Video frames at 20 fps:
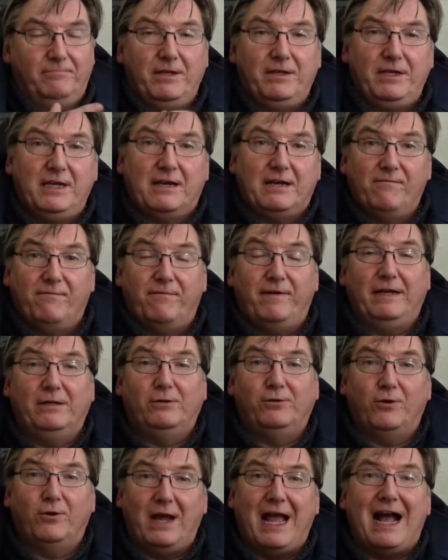you can
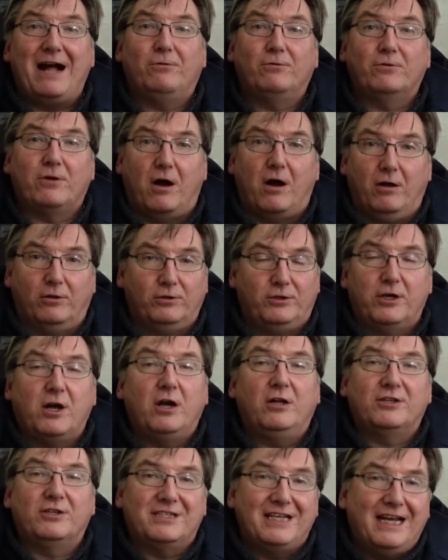feel the alcohol. You
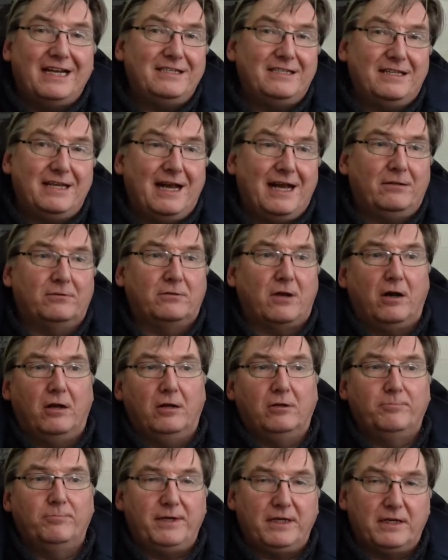can't taste the
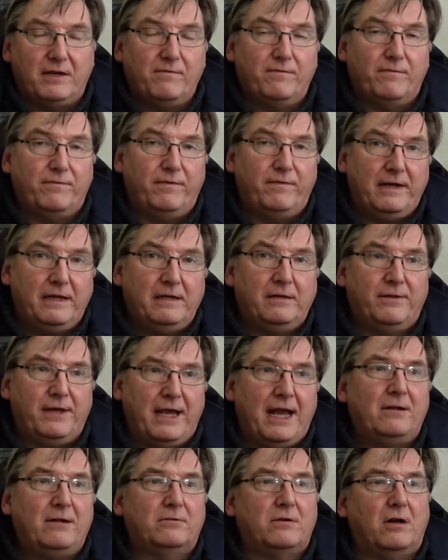alcohol, but you can feel
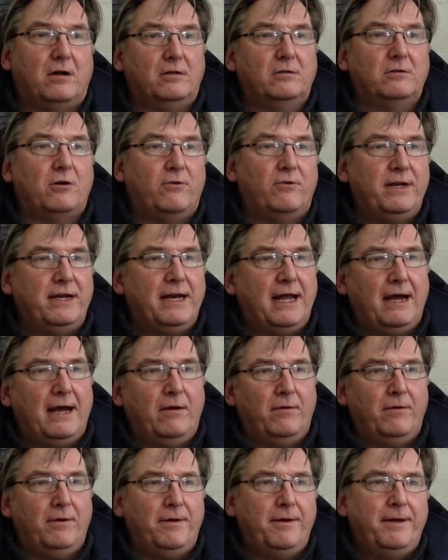the alcohol going
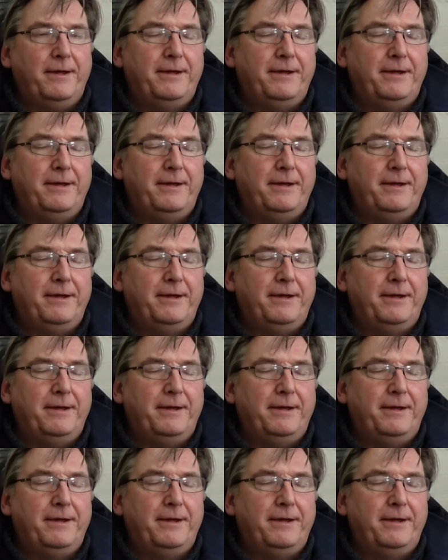down.